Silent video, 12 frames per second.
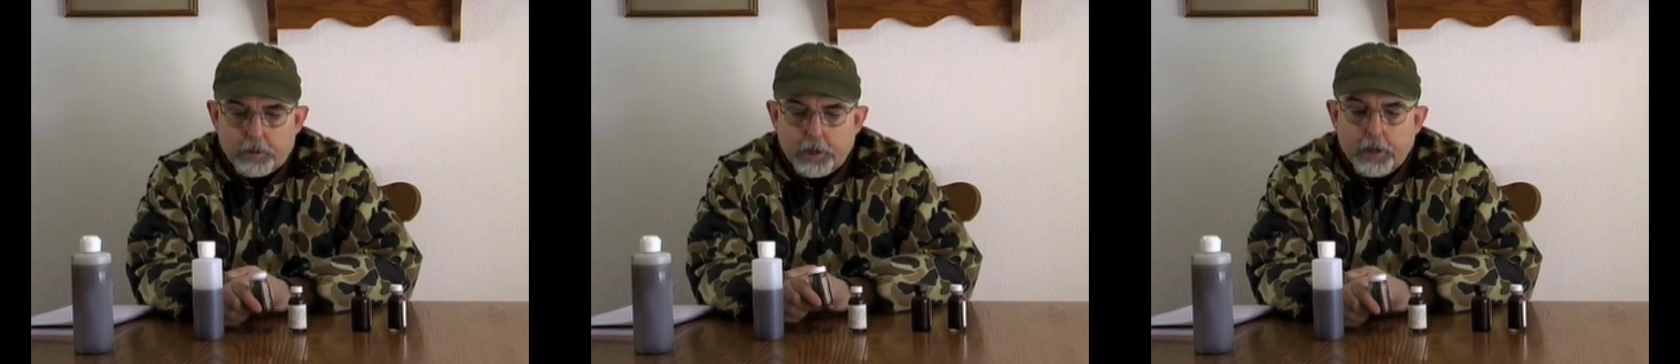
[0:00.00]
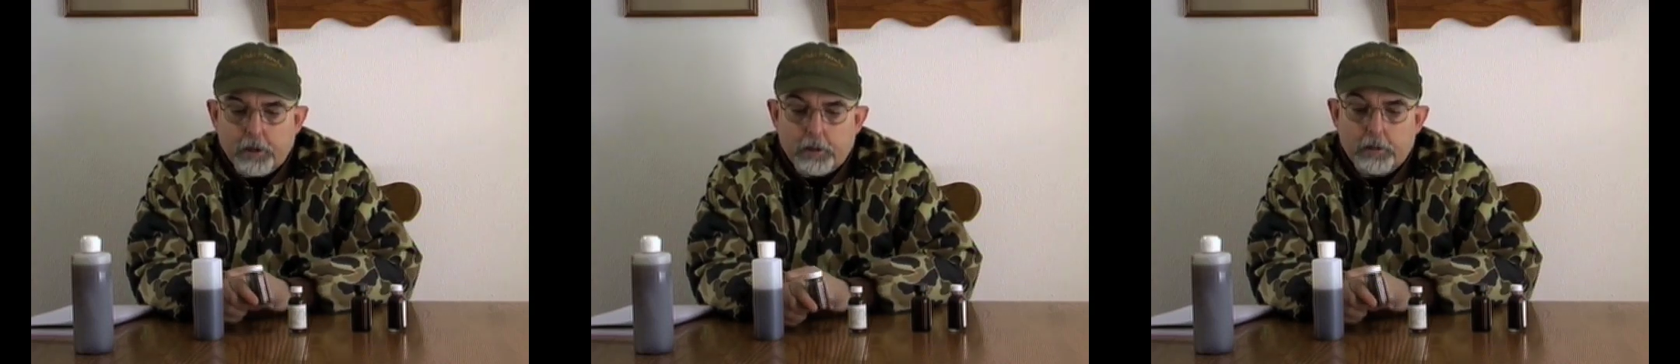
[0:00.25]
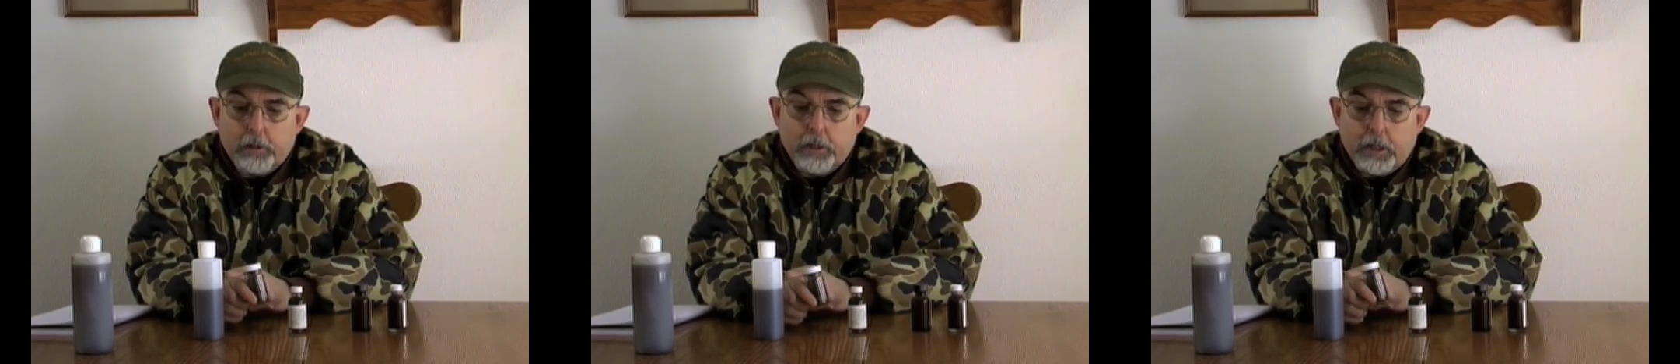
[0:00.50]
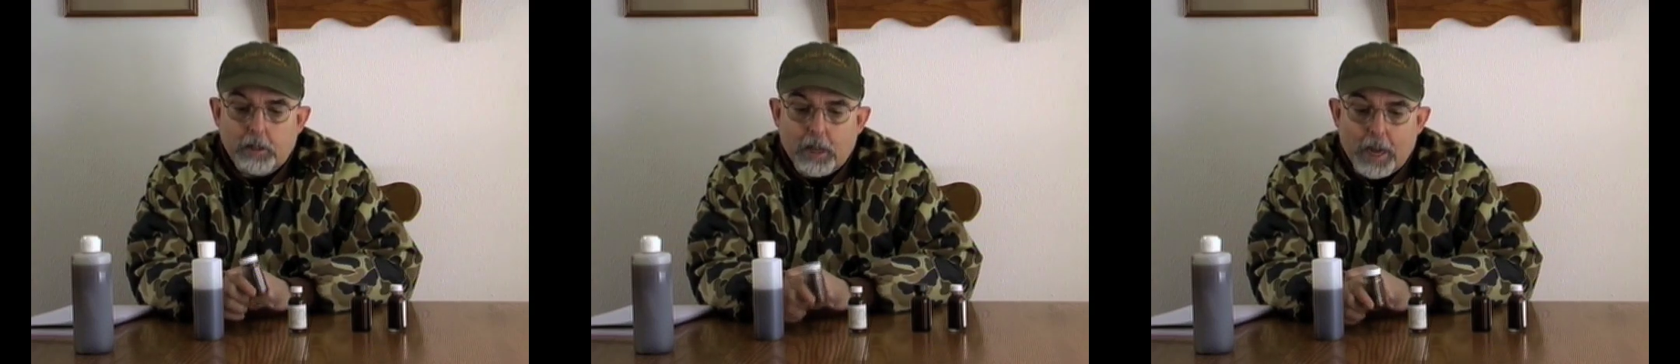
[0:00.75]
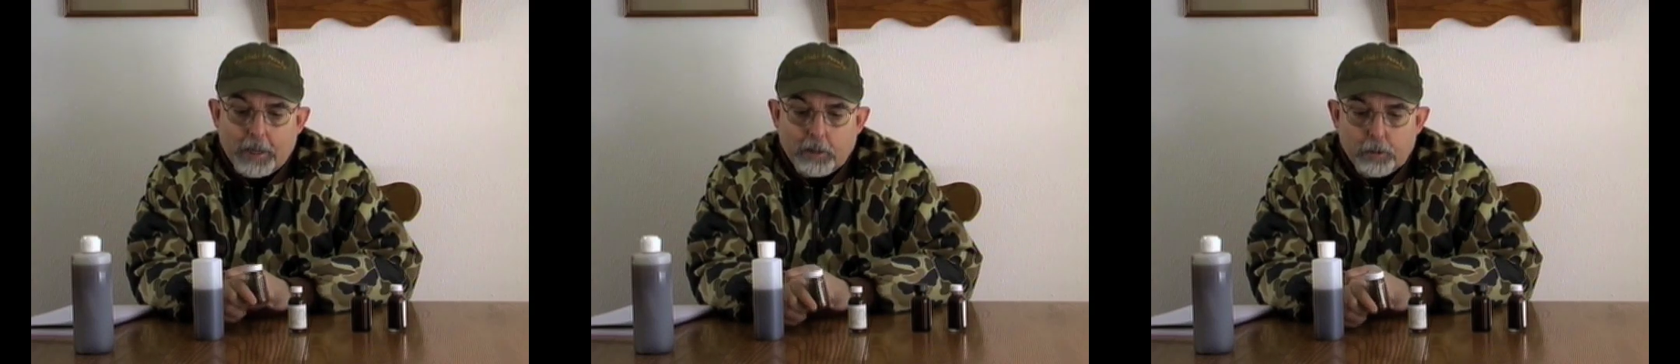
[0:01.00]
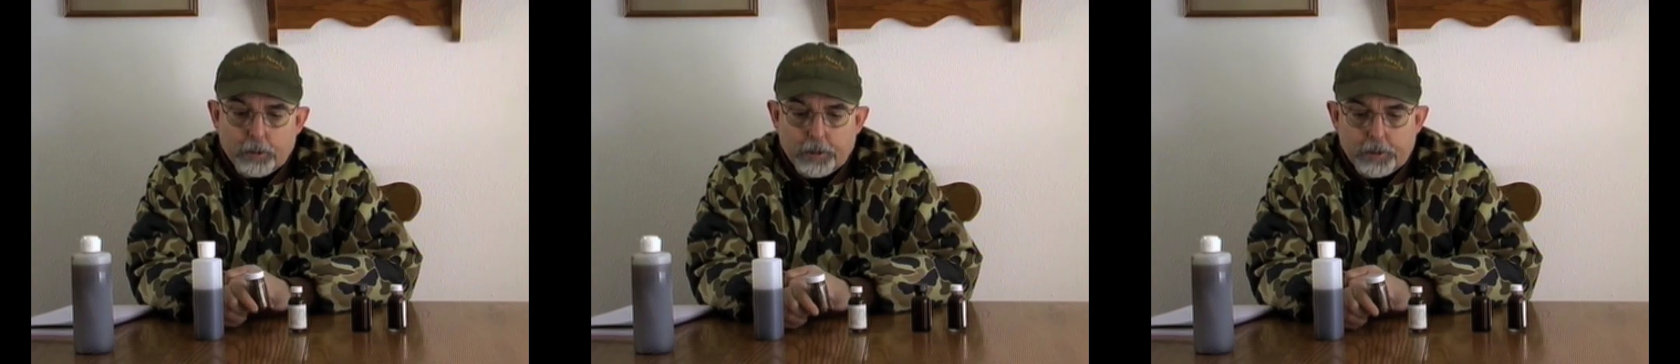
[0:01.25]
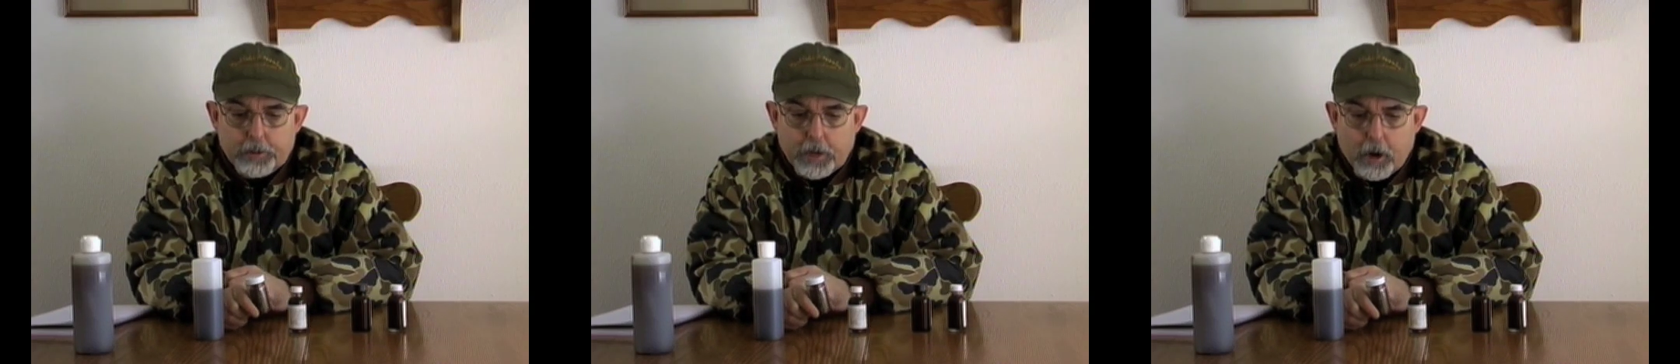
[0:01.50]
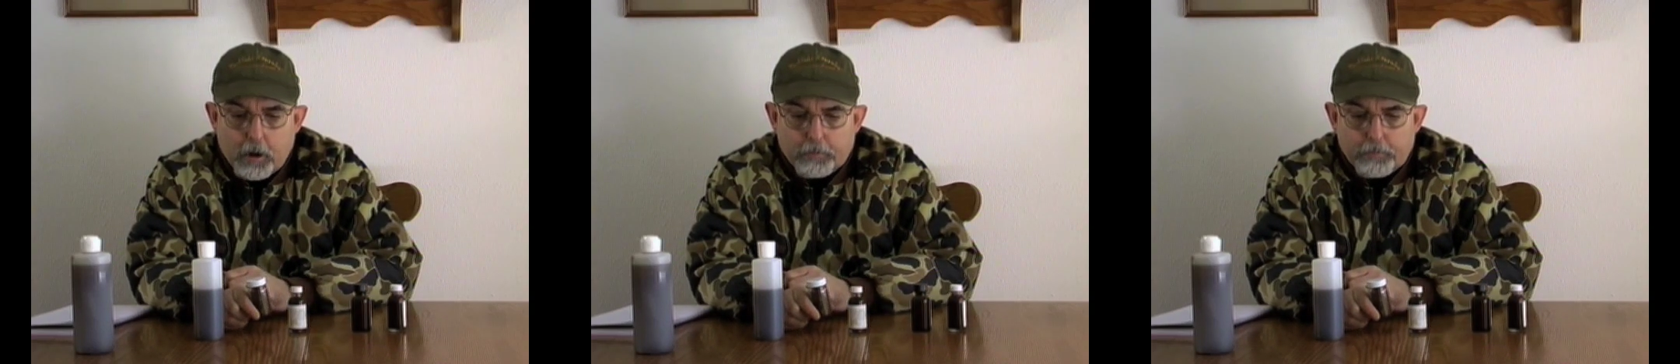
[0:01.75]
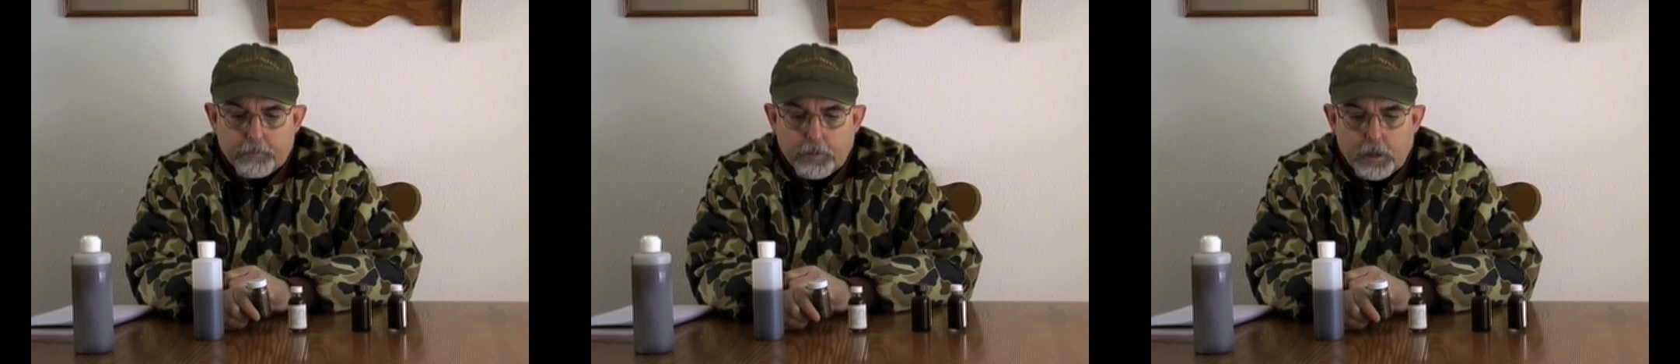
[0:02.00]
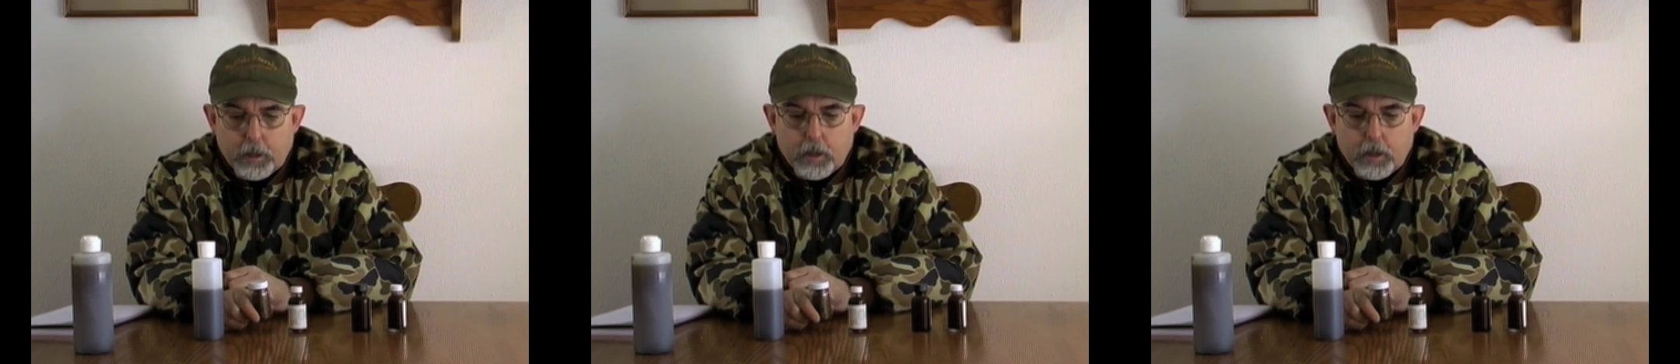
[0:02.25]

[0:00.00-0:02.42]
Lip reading: particularly gland lure itself.